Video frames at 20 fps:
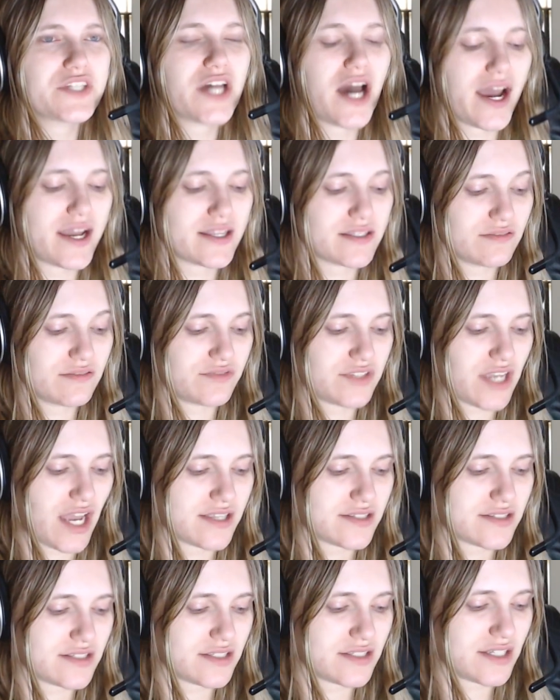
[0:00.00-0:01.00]
Tides of
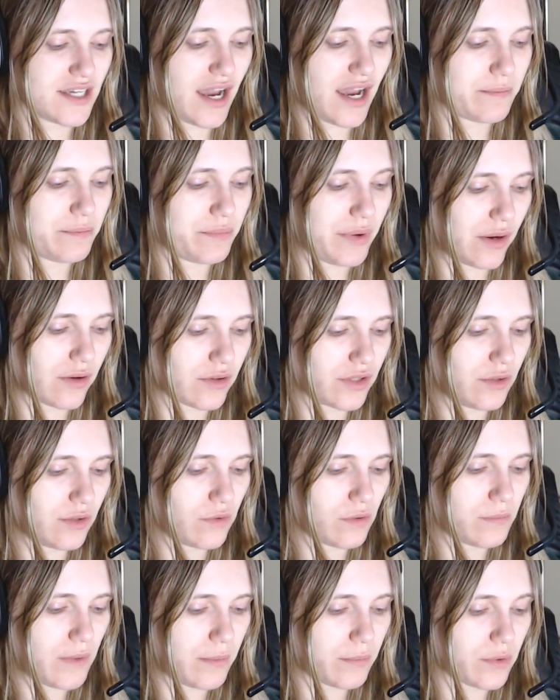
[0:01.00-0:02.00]
Destiny, I
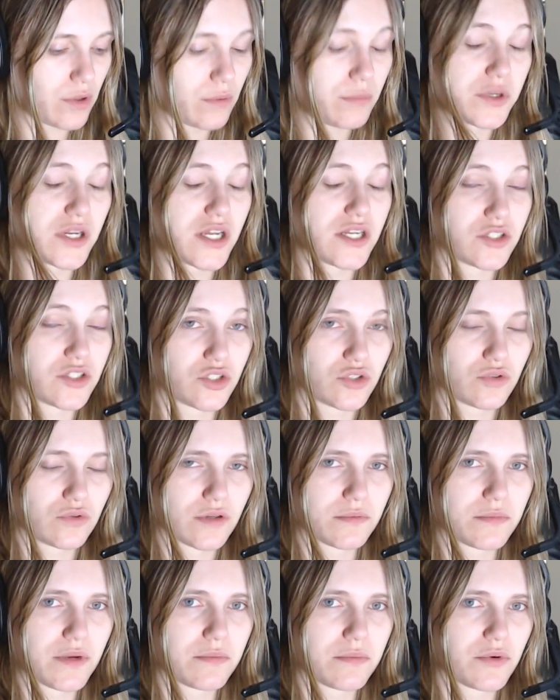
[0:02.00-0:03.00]
barely remember, but I do
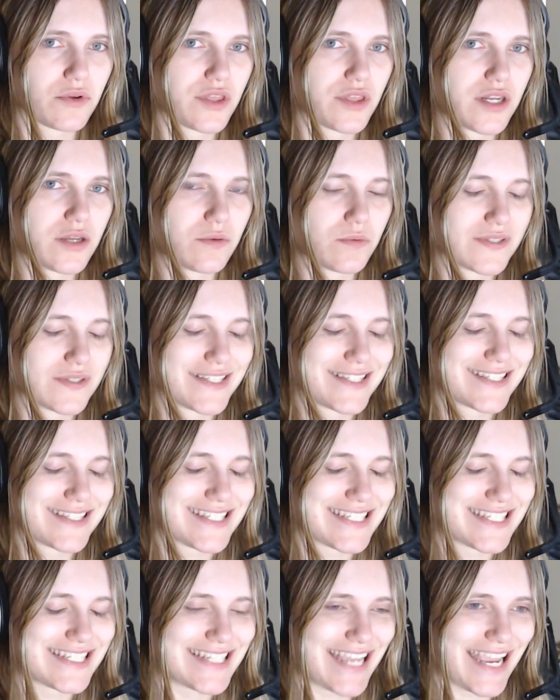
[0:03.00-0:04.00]
remember that it was
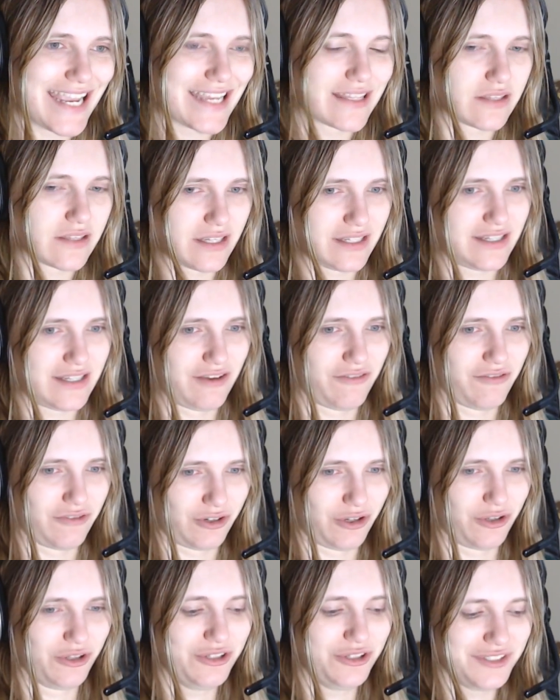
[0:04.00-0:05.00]
insanely
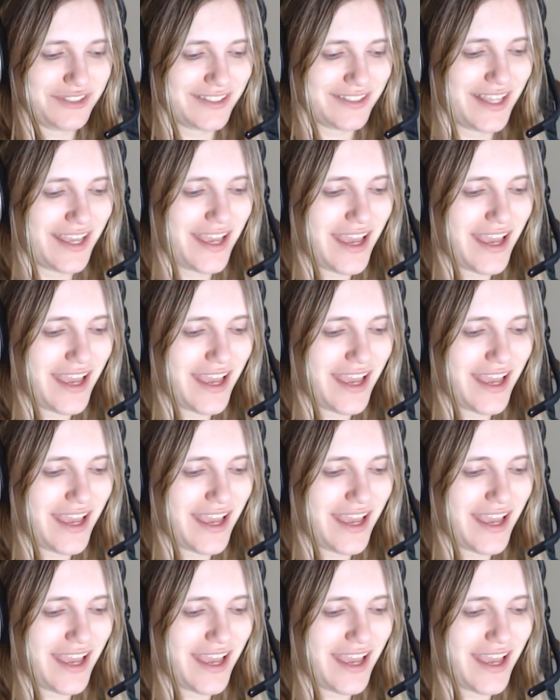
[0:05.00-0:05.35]
difficult.